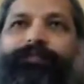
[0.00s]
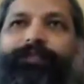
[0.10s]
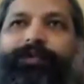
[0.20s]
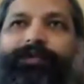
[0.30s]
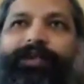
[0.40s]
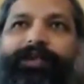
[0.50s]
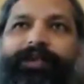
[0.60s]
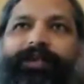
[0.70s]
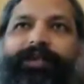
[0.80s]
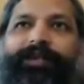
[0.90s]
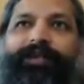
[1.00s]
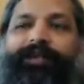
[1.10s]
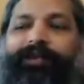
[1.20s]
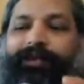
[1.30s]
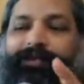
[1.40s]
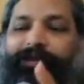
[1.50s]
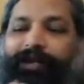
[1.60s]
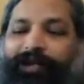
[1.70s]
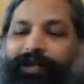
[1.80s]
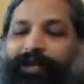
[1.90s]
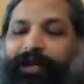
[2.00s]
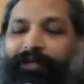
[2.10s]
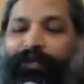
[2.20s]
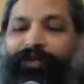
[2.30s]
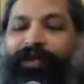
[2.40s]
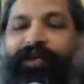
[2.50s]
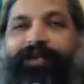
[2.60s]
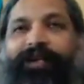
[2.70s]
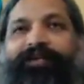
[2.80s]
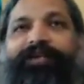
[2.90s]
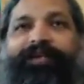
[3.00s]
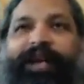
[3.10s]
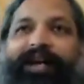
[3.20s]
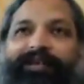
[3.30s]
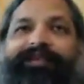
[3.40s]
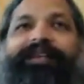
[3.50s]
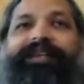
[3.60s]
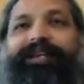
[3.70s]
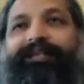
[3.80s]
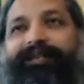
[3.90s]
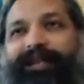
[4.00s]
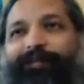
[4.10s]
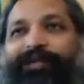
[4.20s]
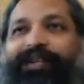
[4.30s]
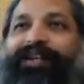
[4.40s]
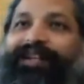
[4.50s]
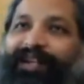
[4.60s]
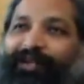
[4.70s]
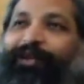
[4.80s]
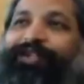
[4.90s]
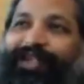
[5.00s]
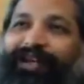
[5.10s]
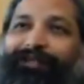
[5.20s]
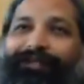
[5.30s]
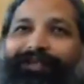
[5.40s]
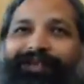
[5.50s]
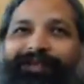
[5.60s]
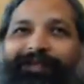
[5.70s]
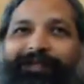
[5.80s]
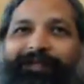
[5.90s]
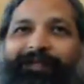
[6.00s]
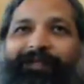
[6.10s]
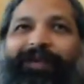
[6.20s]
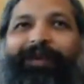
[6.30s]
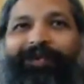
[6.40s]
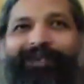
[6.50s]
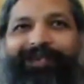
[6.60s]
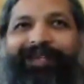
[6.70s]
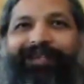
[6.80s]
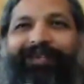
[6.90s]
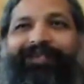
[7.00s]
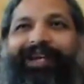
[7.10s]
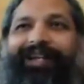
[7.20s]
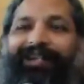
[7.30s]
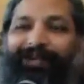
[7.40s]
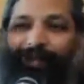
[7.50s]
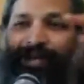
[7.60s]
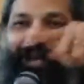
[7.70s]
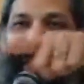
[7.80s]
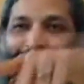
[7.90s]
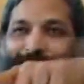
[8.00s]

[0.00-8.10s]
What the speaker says: You see, the struggle that artificial intelligence has is the same struggle that your self consciousness of silence will have